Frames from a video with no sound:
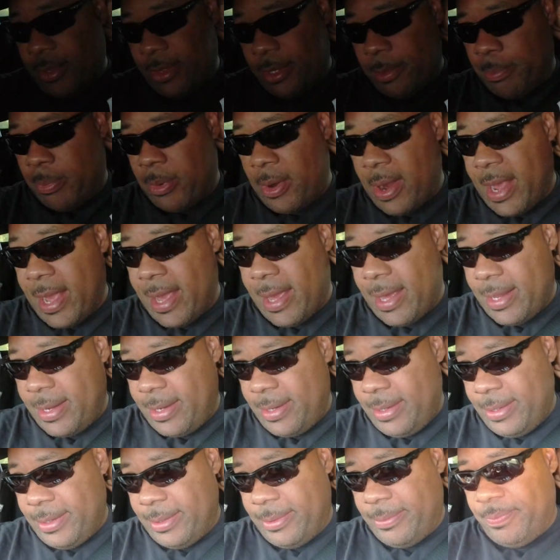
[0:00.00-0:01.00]
on the
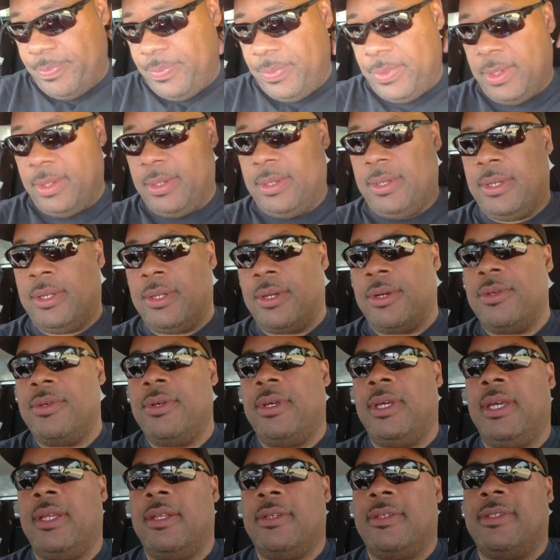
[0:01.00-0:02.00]
brand, you know, you
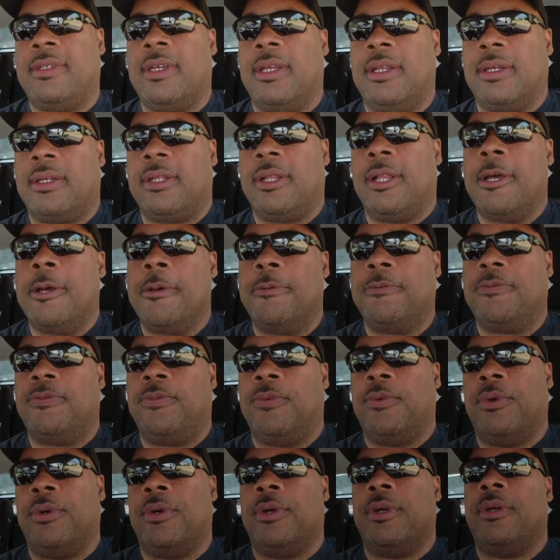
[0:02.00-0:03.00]
can get a set of clubs
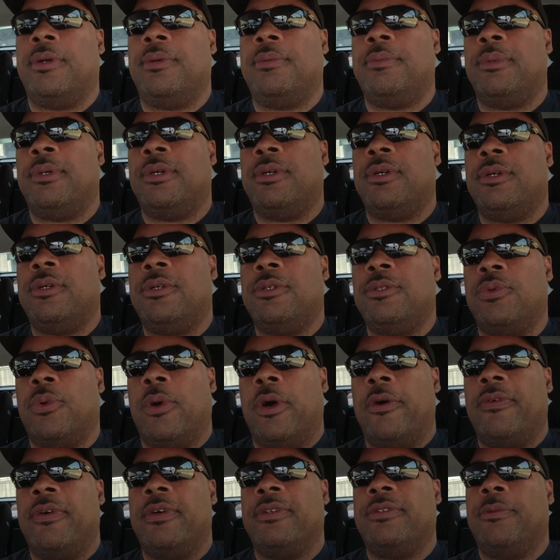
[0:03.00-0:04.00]
for
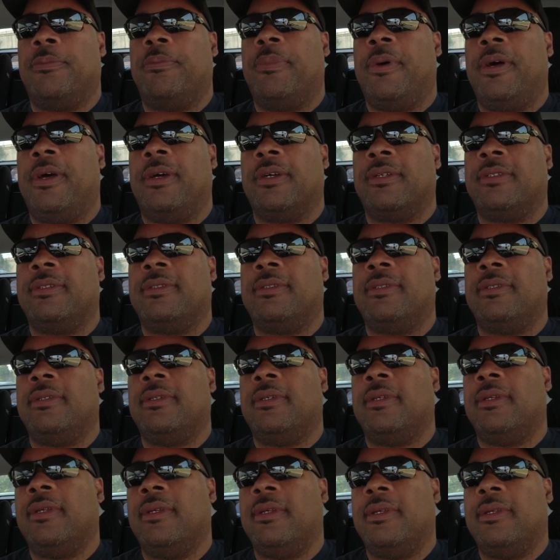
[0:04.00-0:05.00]
1,200 bucks.
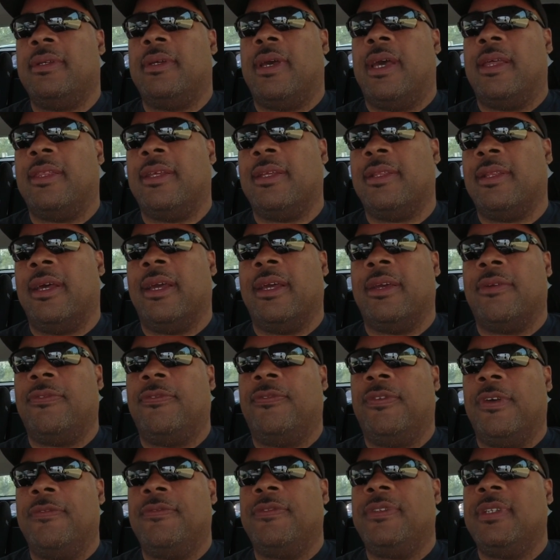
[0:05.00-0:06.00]
I think like
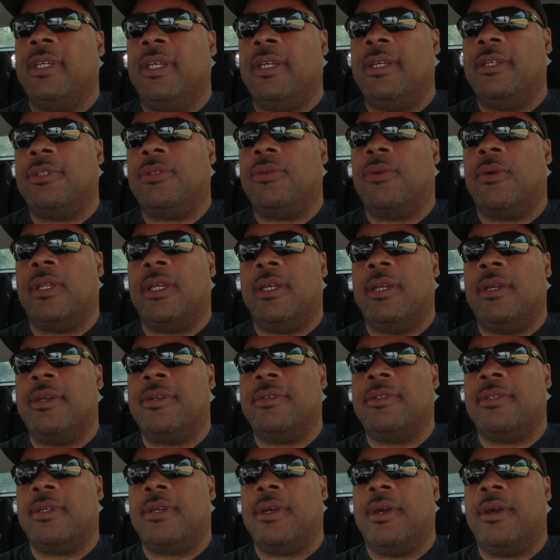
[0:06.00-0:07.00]
15, 20
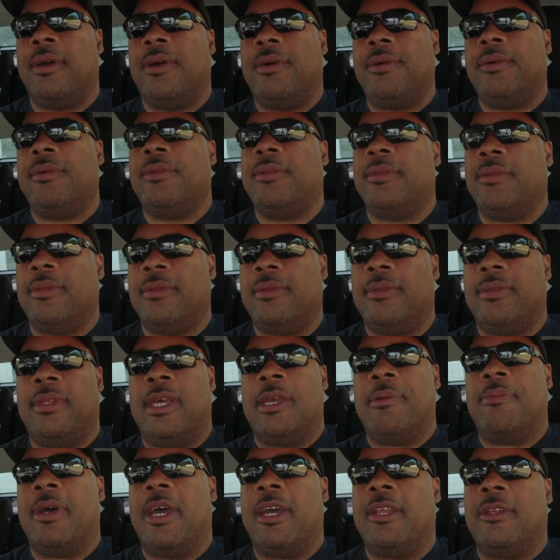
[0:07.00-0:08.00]
years ago,
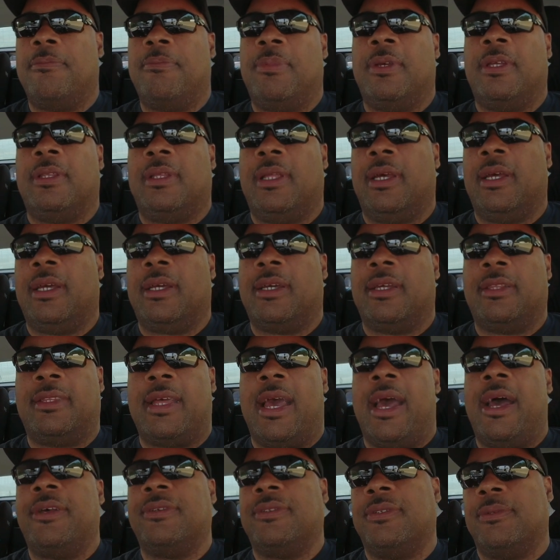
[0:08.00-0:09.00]
they might have been like
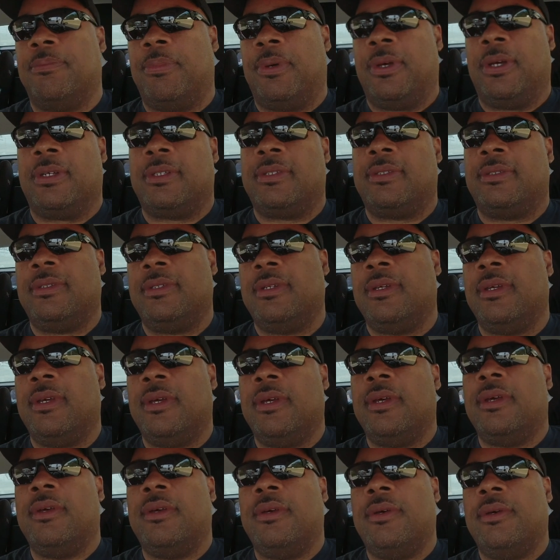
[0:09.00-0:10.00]

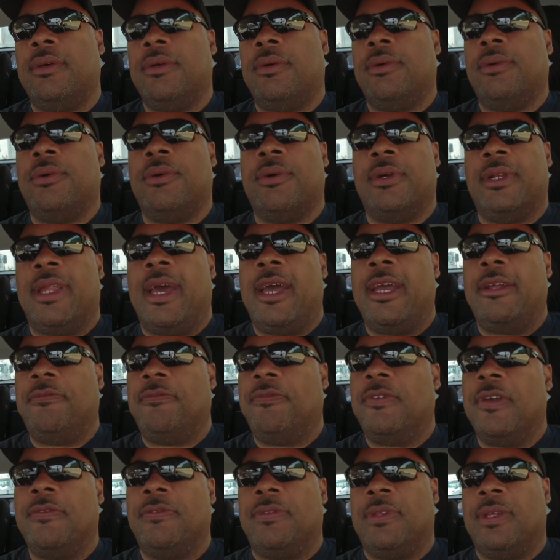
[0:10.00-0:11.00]
$1,000 or
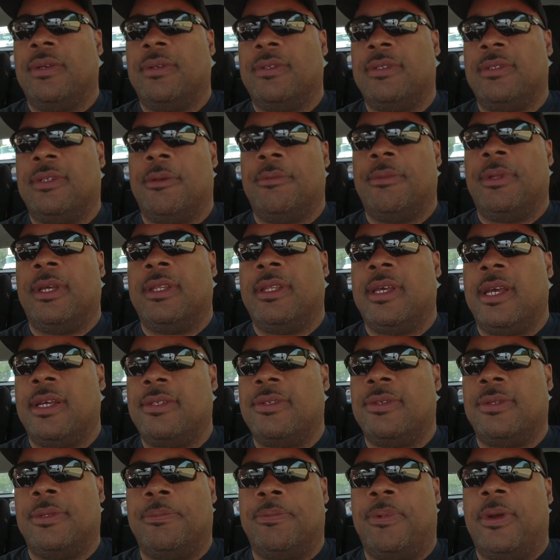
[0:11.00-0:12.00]
$950 or something like that.
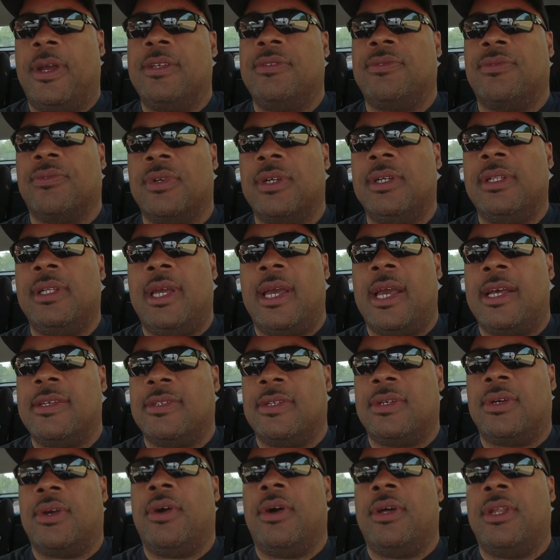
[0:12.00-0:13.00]
So the price really
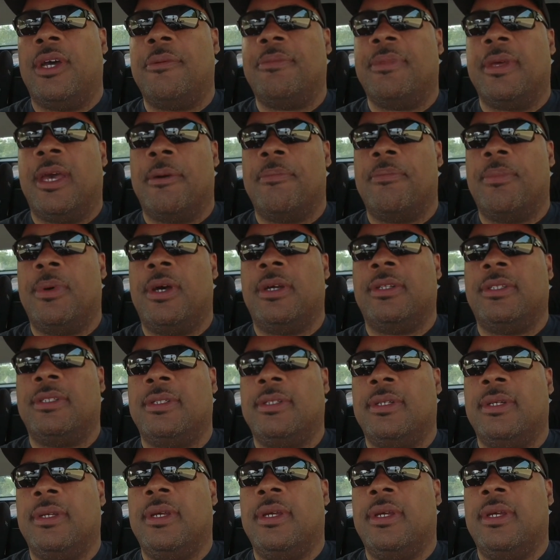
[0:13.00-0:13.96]
hasn't gone up that much